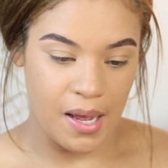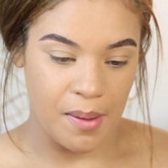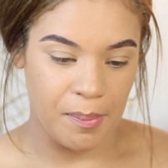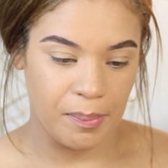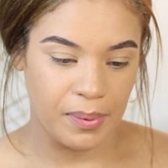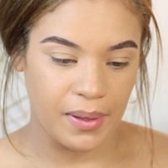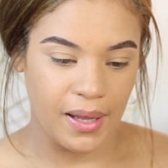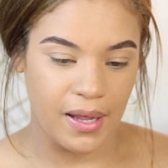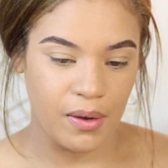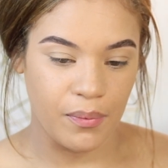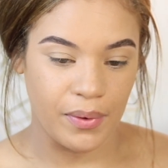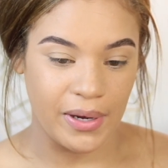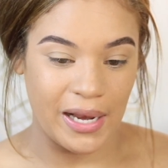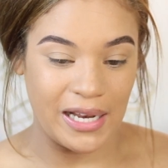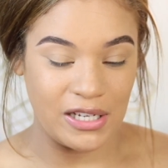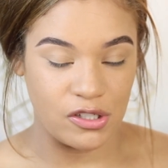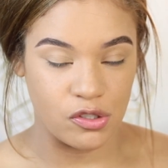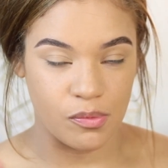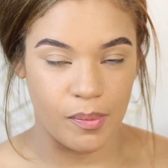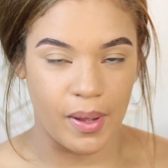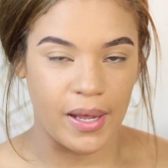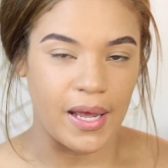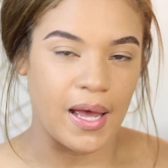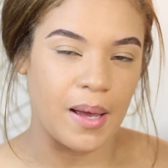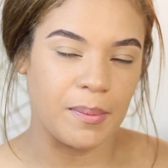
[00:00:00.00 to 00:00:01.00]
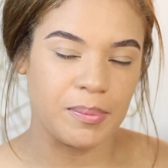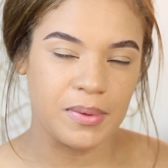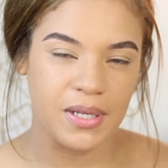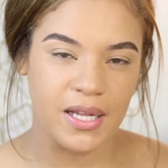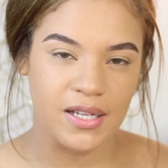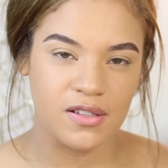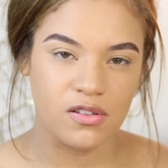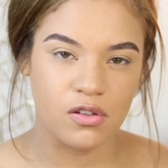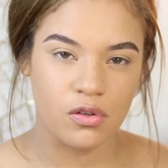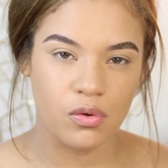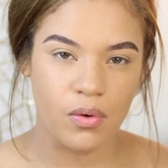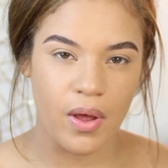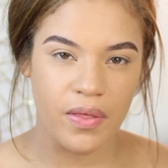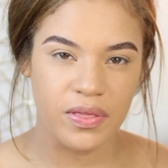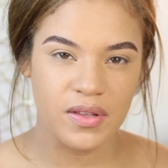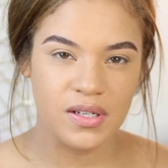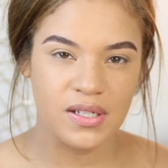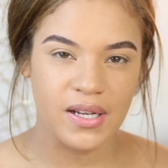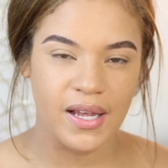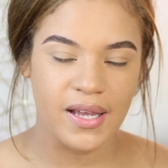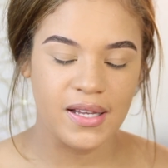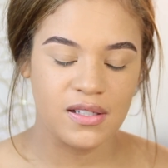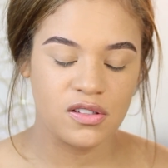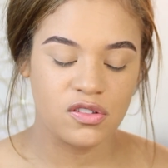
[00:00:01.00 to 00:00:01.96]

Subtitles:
up like when I do my updates throughout the day.